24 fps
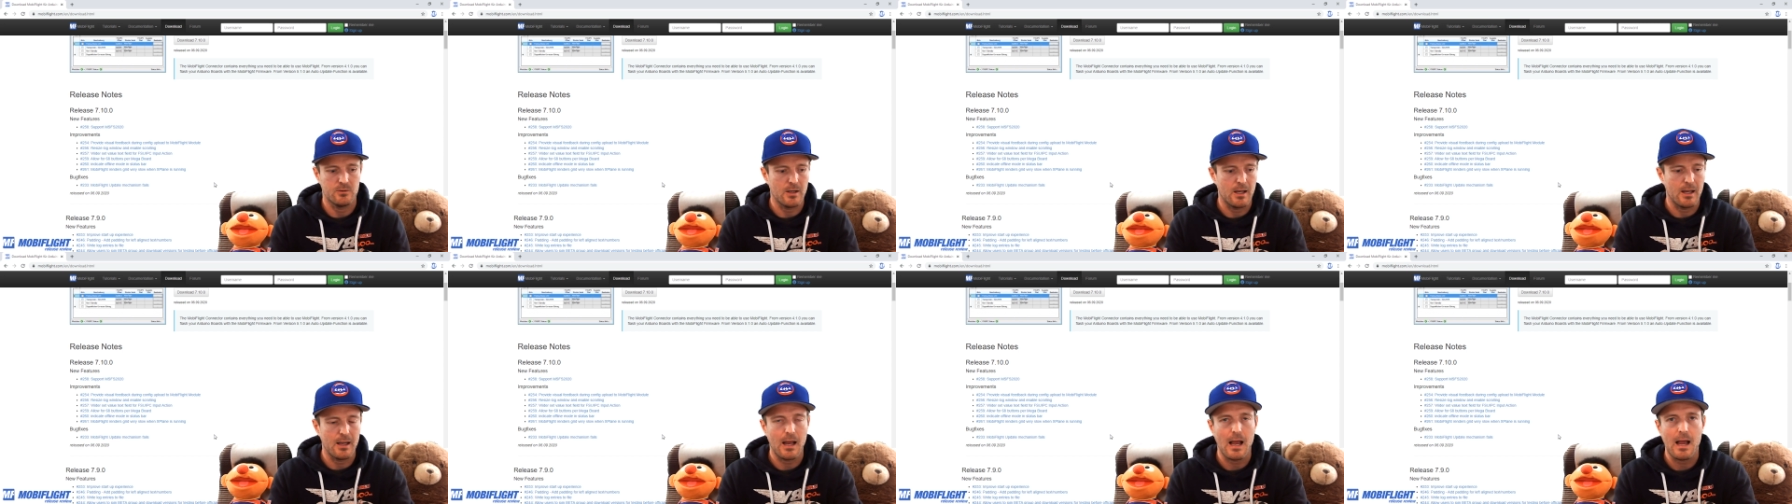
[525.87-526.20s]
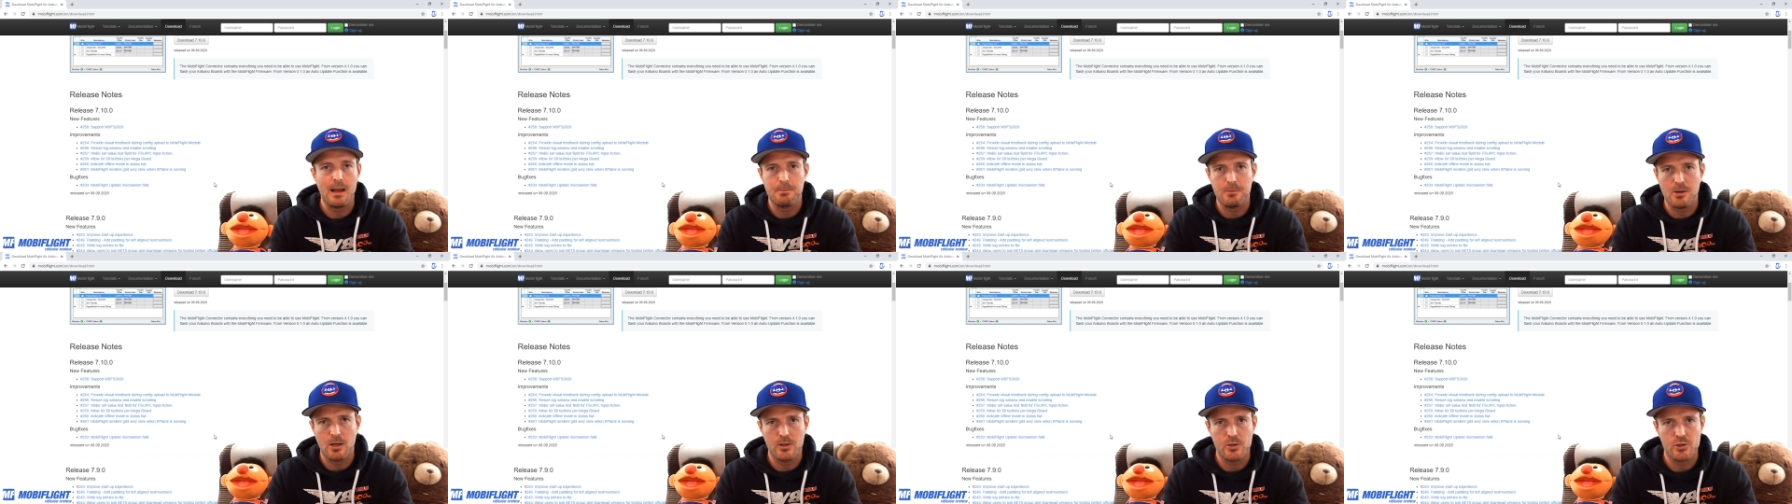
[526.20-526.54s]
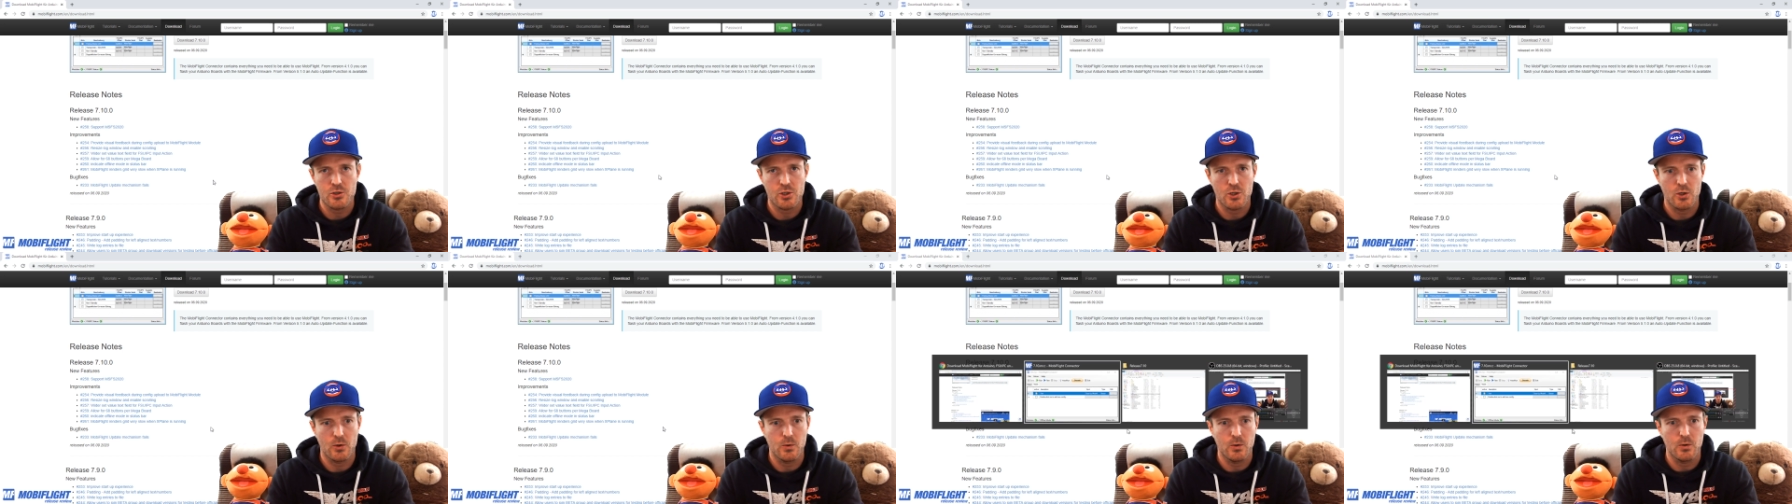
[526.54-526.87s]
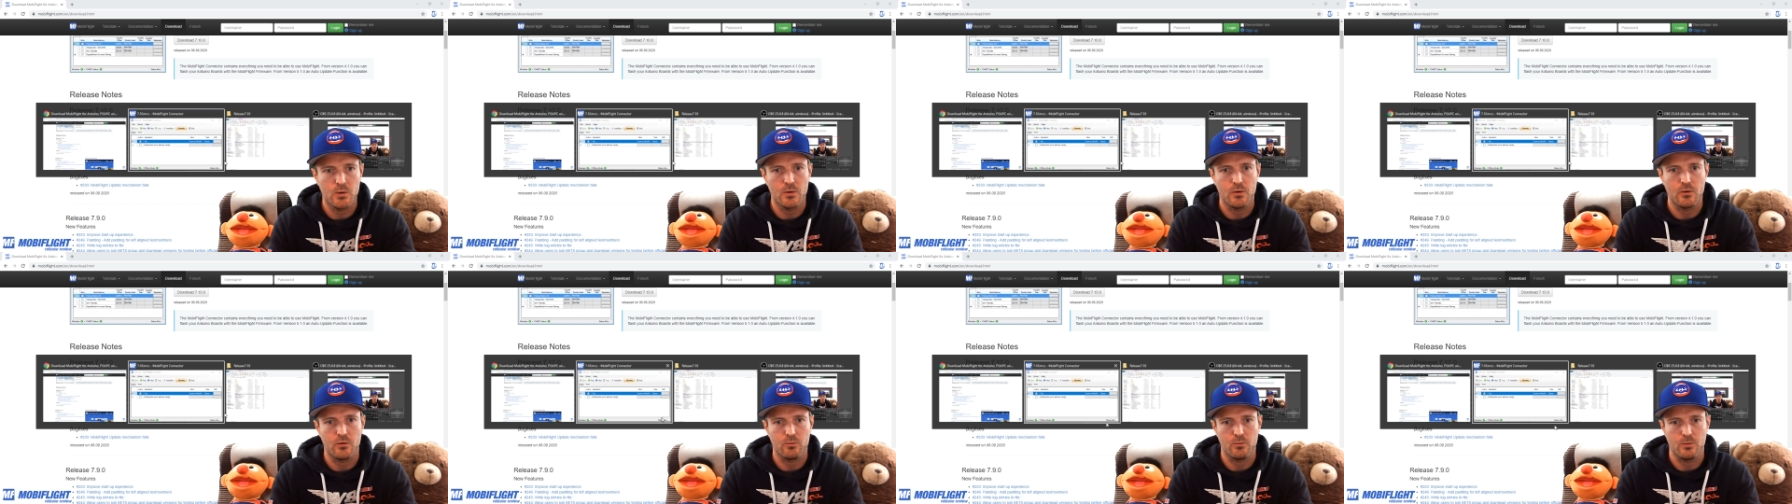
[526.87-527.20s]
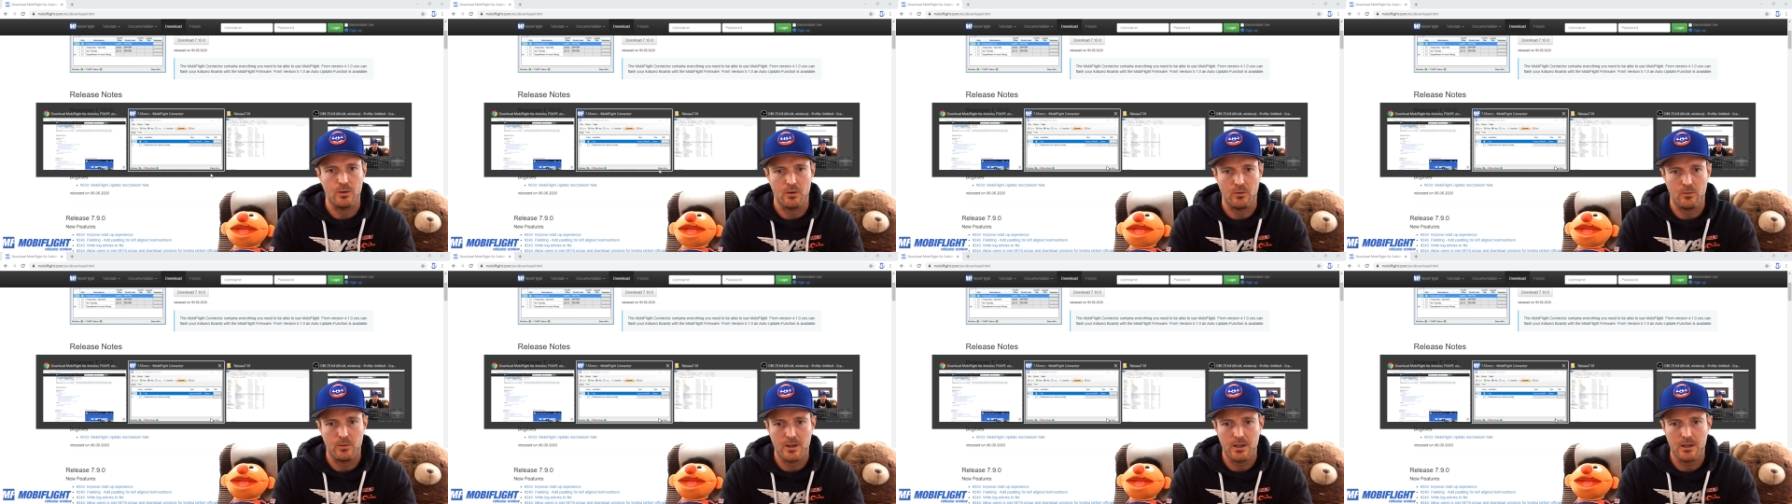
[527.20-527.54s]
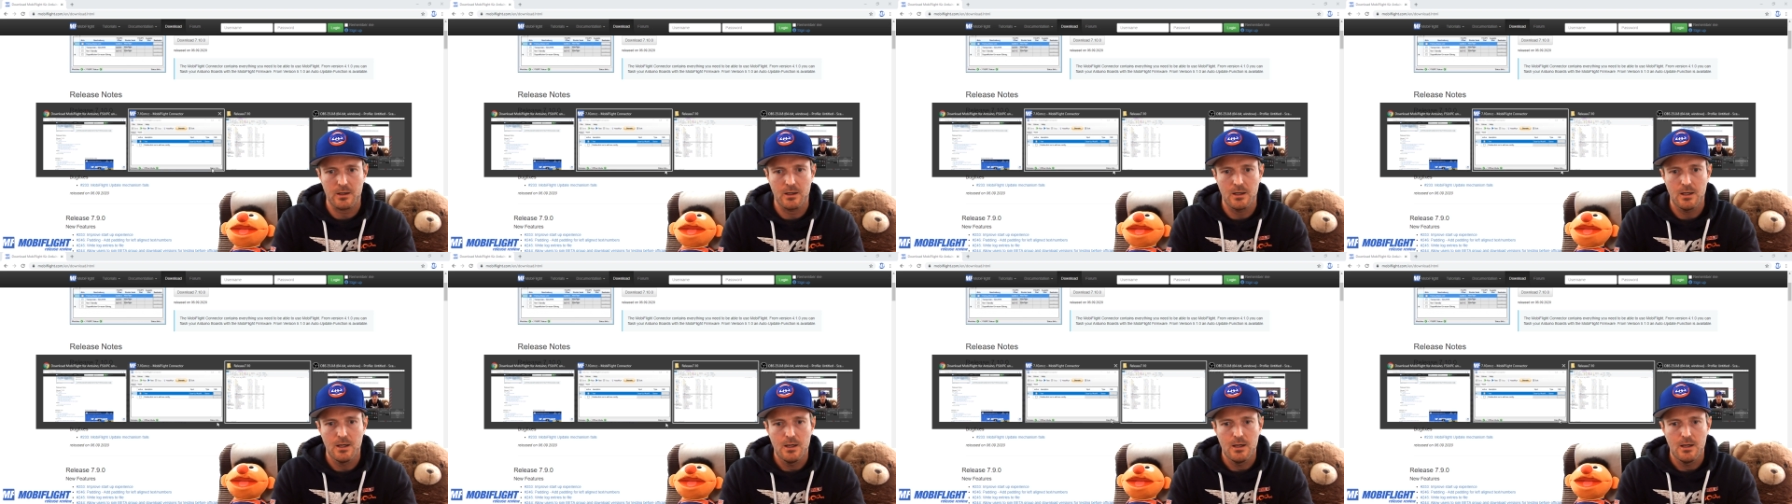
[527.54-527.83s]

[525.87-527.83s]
I, am going to show you this real quick.